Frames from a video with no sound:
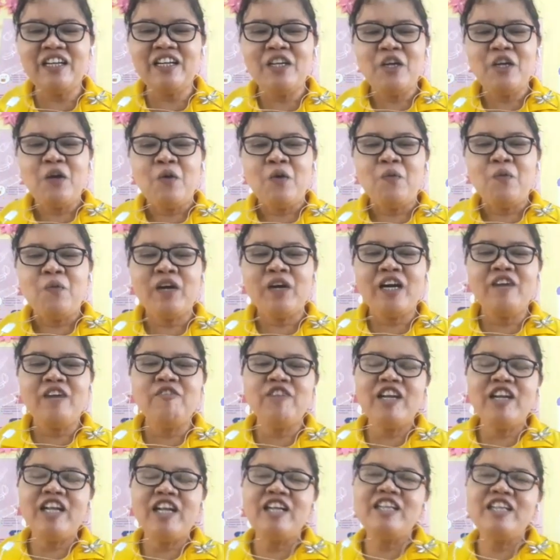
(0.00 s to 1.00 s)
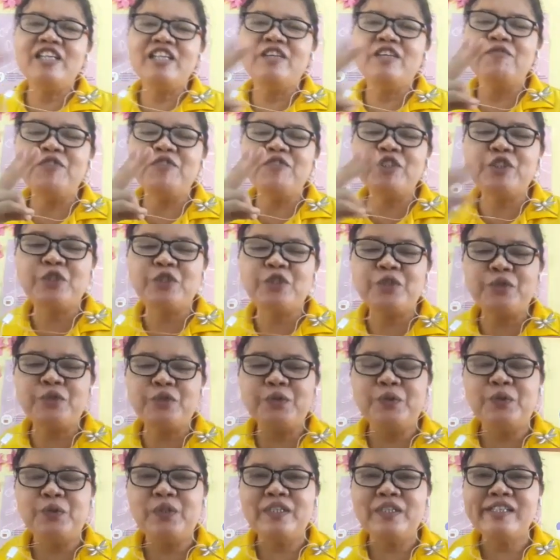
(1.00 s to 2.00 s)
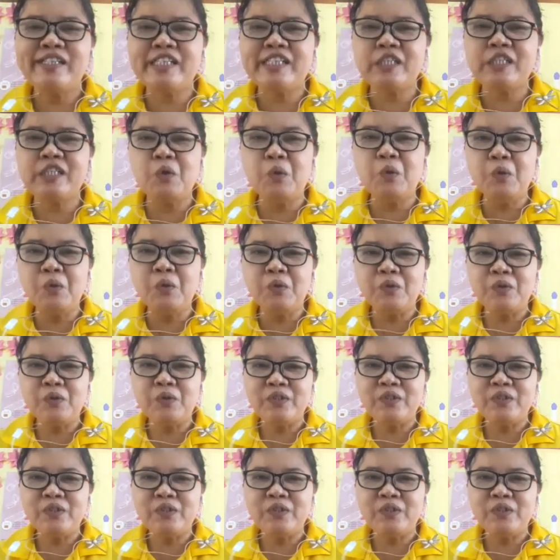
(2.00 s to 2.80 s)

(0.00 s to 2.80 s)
Vocabulary number 2. School.